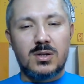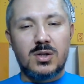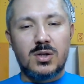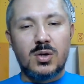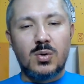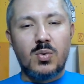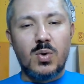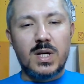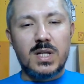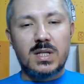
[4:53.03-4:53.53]

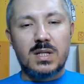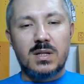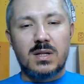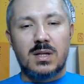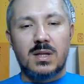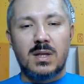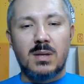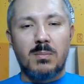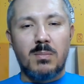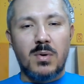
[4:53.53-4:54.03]
twist
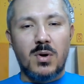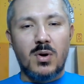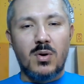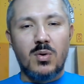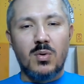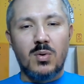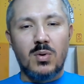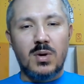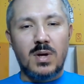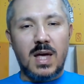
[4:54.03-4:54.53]
the
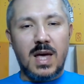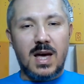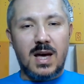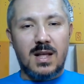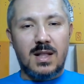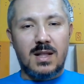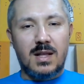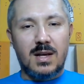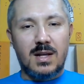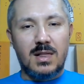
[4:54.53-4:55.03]
bow
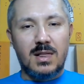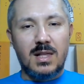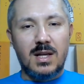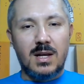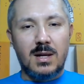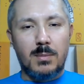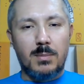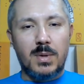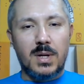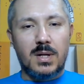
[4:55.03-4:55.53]
hand a
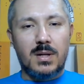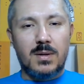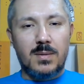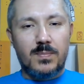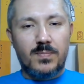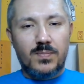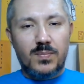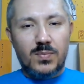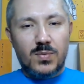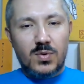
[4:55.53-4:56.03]
little bit
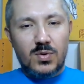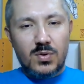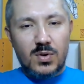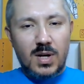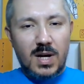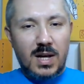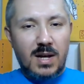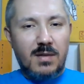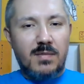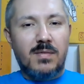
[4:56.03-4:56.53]
to
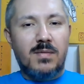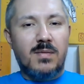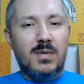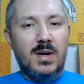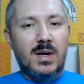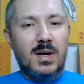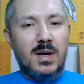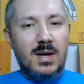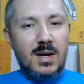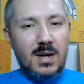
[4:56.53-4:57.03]
kind of
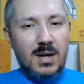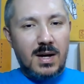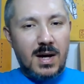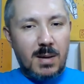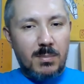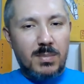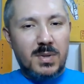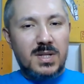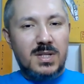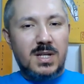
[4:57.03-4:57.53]

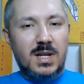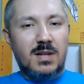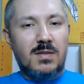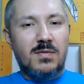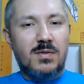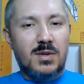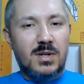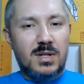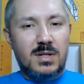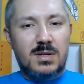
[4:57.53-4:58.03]
compensate
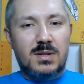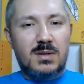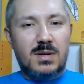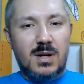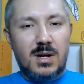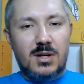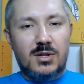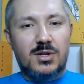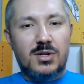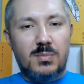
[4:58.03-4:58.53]
for this
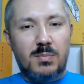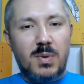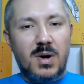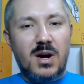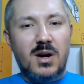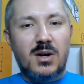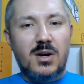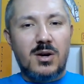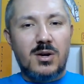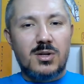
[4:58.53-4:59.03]
archer
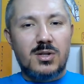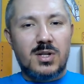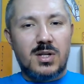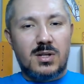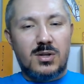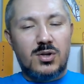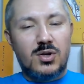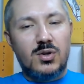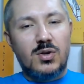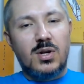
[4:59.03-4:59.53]
paradox
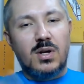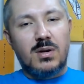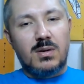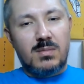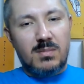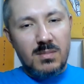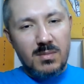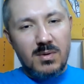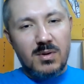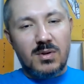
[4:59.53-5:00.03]
and shooting
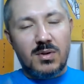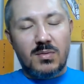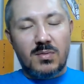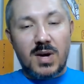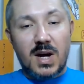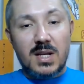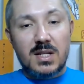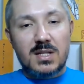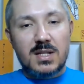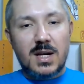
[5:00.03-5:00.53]
on the
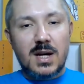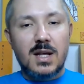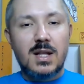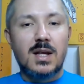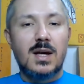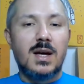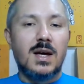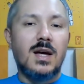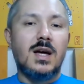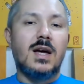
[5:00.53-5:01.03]
right side,
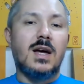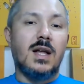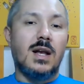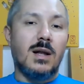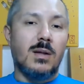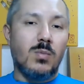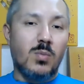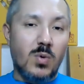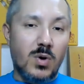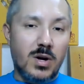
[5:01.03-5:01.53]
and
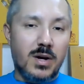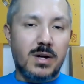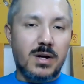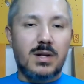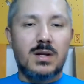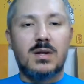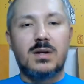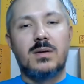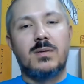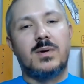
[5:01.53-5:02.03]
it
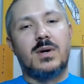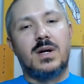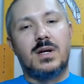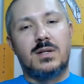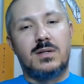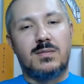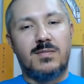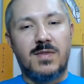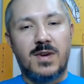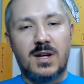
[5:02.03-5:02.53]
worked. I
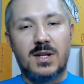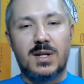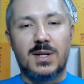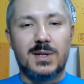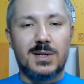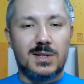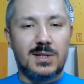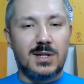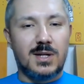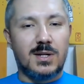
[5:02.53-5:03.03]

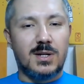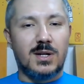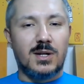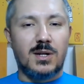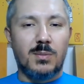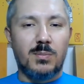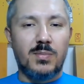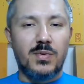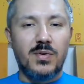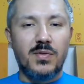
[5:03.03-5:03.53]
finally started
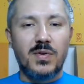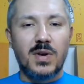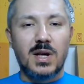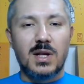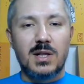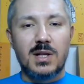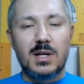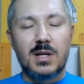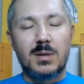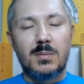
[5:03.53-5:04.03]
improving a
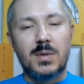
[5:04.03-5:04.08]
little